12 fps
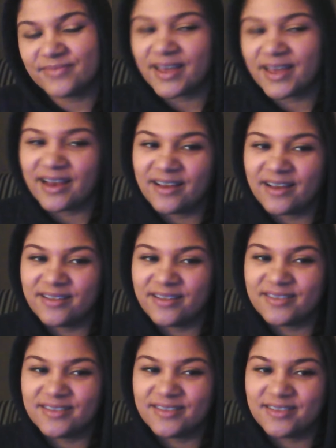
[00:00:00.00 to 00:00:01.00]
yeah,
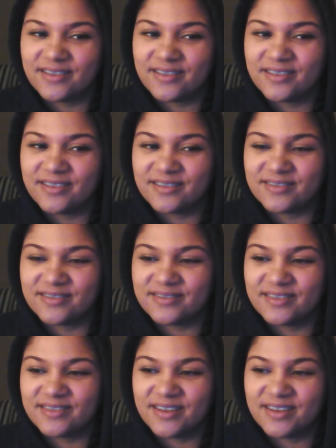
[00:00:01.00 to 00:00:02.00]

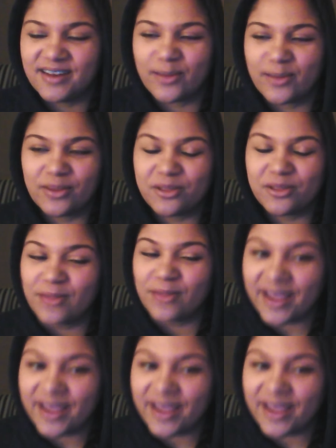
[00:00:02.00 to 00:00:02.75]
like whether you